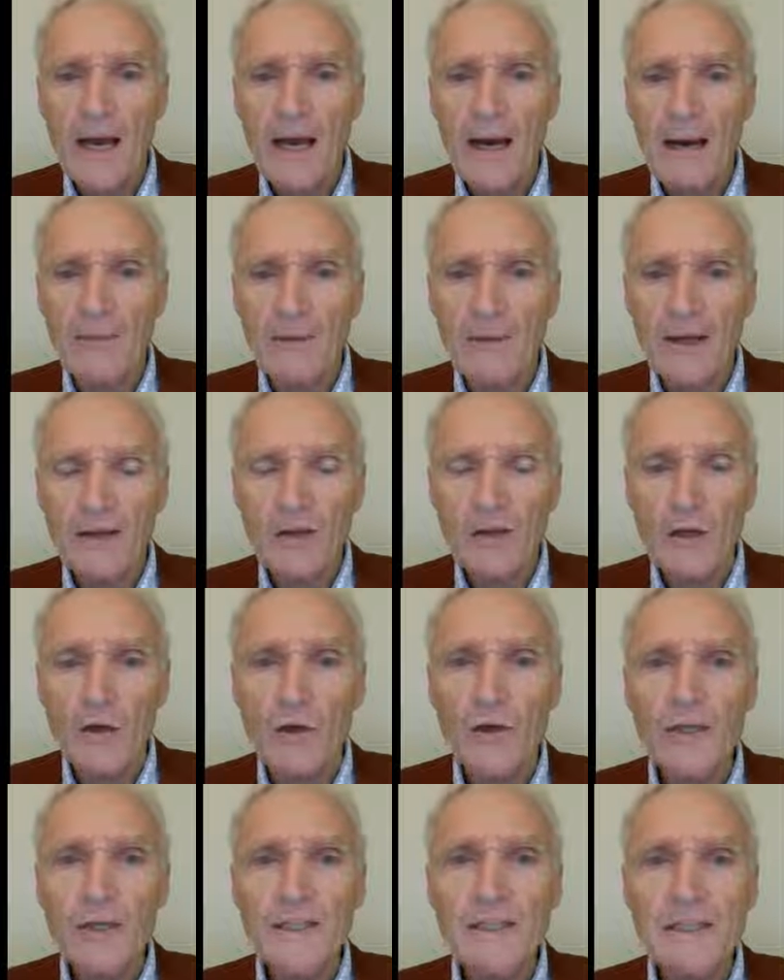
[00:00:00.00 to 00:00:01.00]
At the
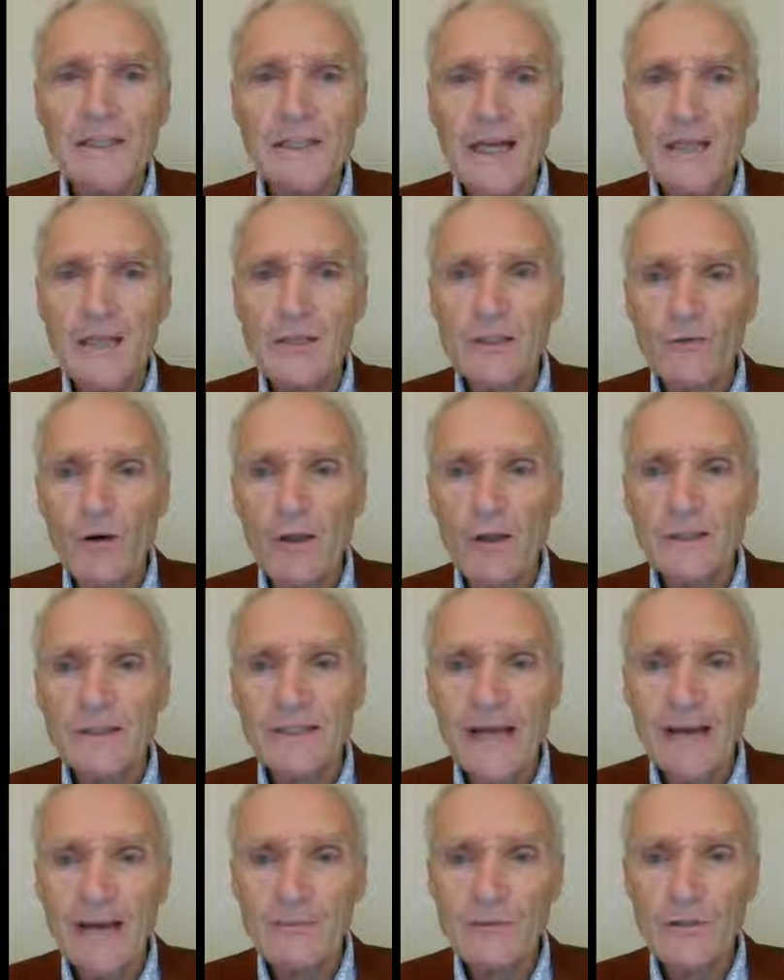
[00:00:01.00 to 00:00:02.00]
early stage of
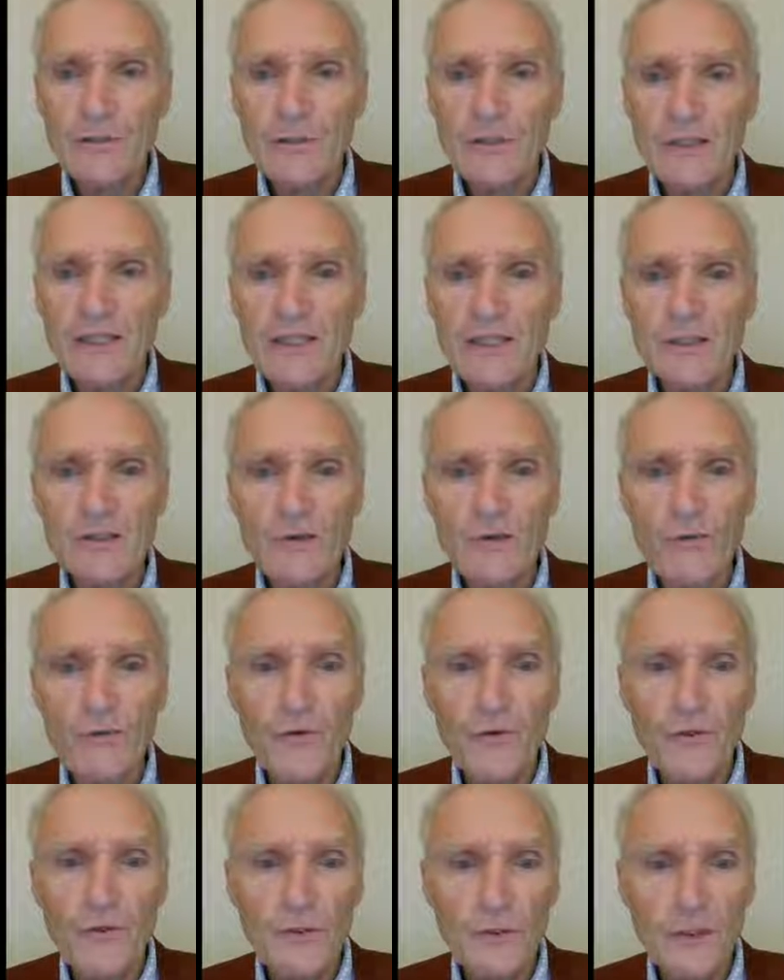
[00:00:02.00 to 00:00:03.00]
Alzheimer's disease, the
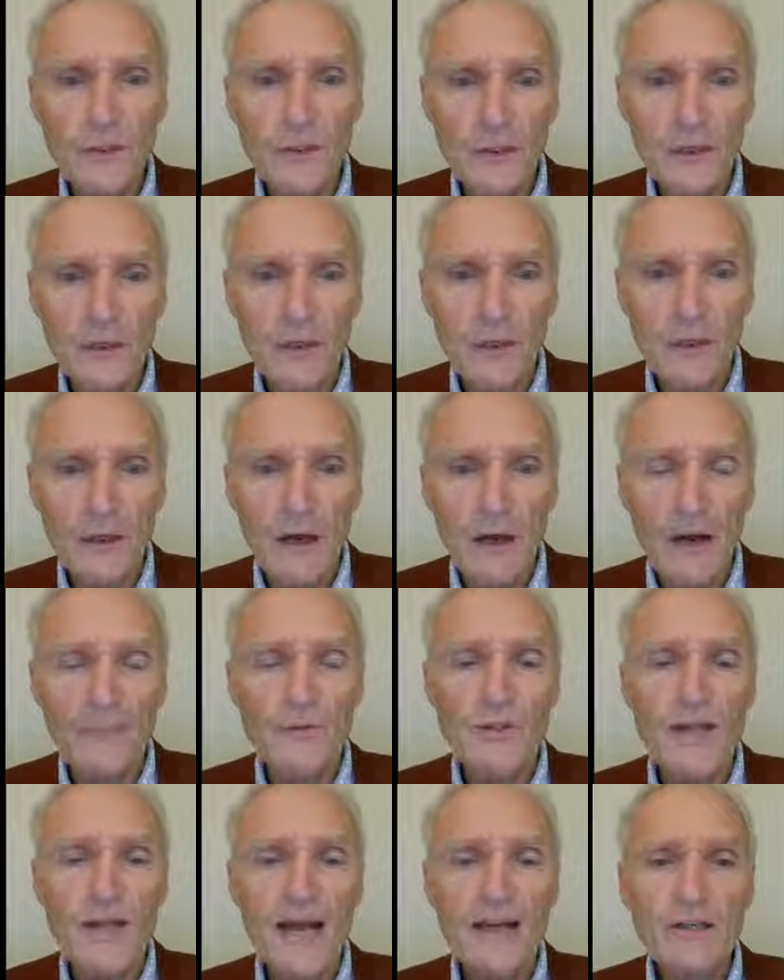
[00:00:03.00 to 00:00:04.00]
first
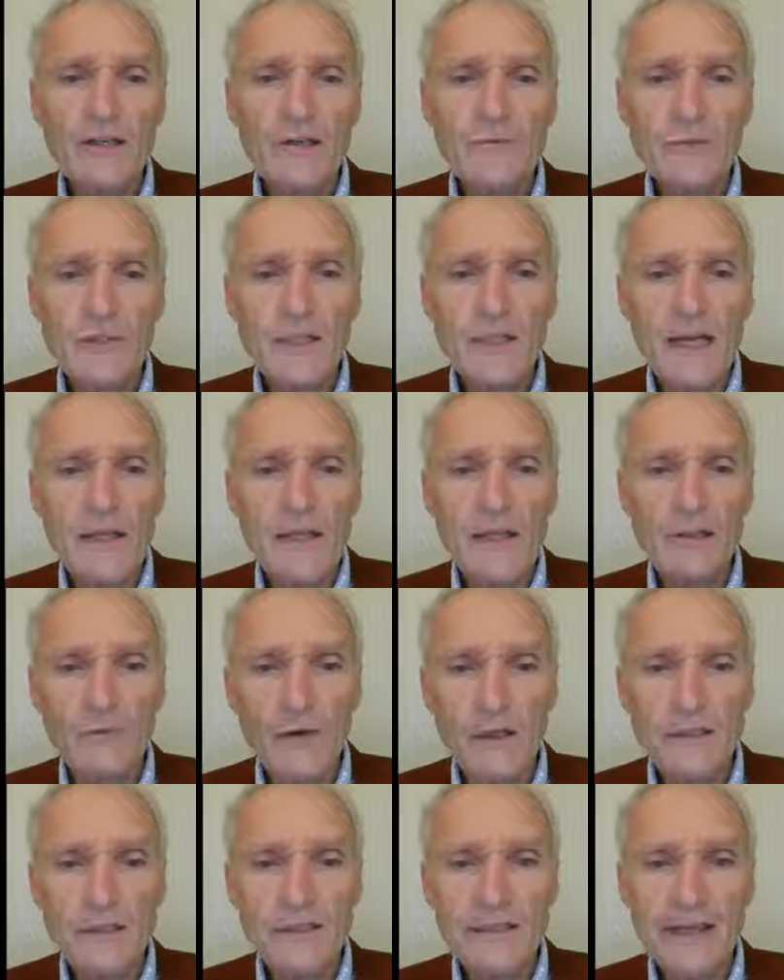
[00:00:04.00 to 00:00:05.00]
objective stage
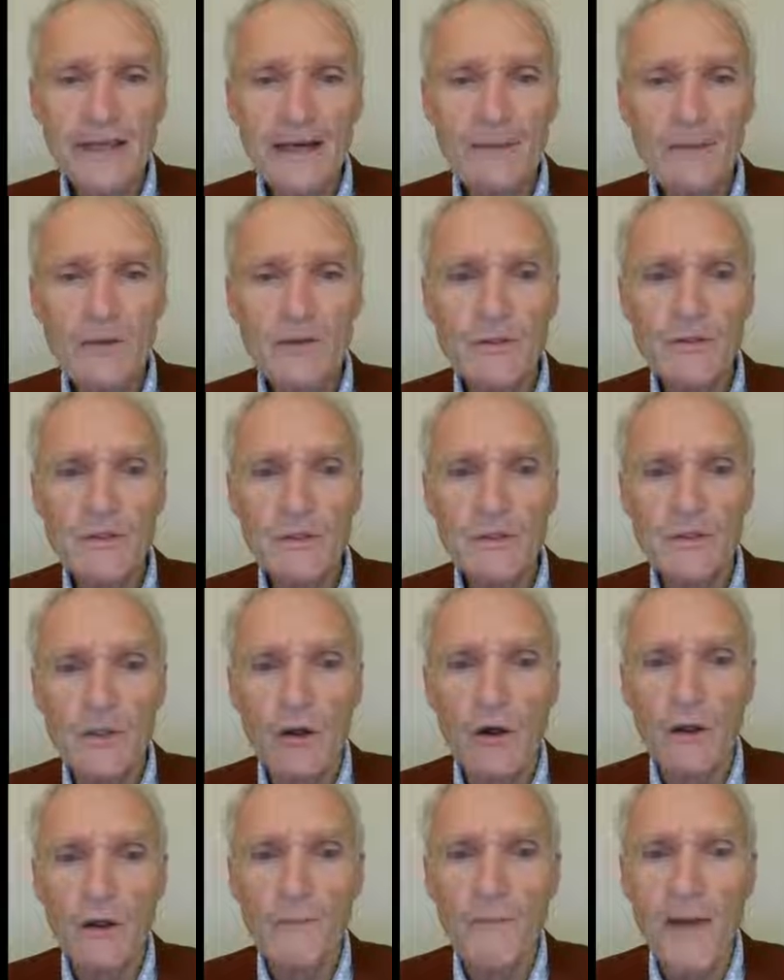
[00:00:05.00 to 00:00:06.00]
of Alzheimer's is
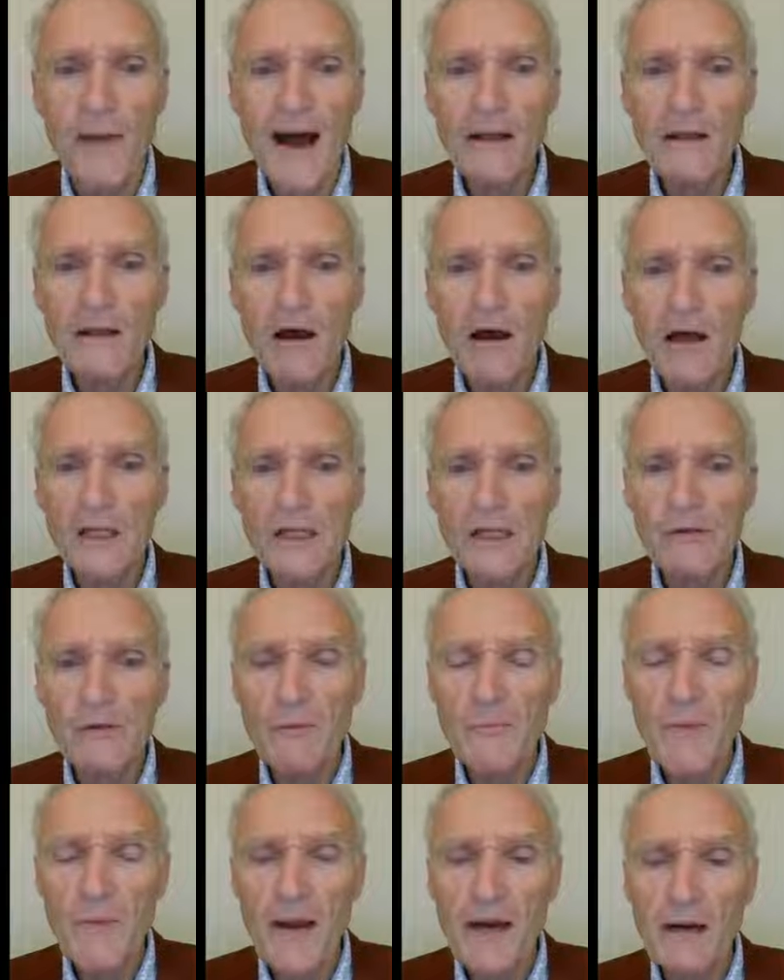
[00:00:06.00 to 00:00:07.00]
called mild
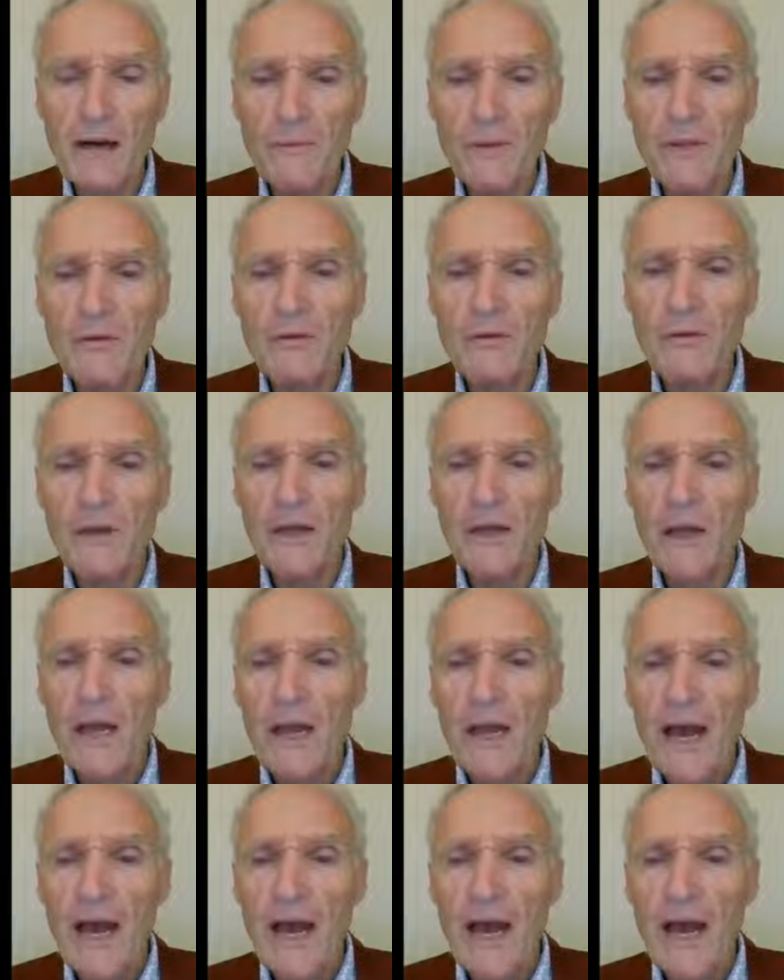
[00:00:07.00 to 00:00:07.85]
cognitive impairment.